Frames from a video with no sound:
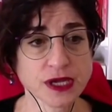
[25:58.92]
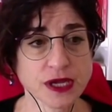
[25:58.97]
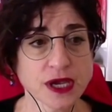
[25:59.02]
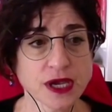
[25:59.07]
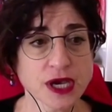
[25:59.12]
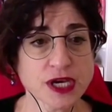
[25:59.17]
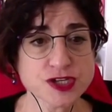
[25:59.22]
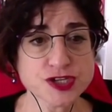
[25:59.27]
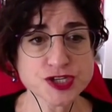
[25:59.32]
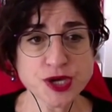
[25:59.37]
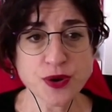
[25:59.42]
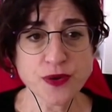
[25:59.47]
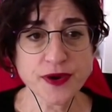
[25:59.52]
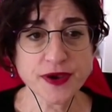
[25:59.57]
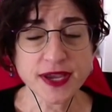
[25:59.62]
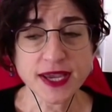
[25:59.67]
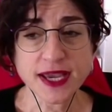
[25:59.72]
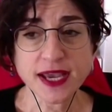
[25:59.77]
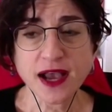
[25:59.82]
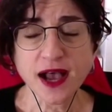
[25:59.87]
So
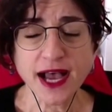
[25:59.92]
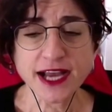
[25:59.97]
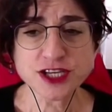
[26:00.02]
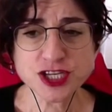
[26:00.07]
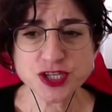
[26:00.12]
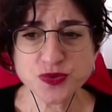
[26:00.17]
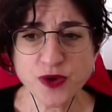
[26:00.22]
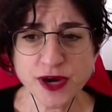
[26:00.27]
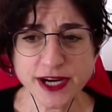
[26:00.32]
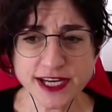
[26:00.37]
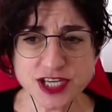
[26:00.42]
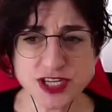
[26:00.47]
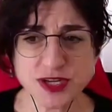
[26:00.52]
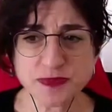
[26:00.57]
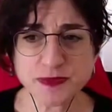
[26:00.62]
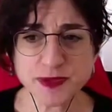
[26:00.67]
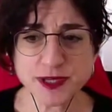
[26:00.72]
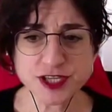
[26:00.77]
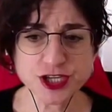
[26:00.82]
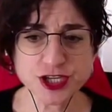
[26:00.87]
I just wanted to
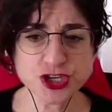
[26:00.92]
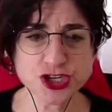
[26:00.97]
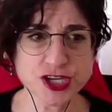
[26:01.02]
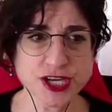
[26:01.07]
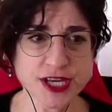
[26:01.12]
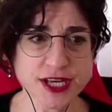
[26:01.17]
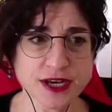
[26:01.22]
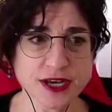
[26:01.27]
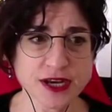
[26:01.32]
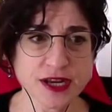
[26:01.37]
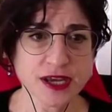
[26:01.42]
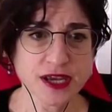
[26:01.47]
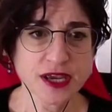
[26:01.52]
position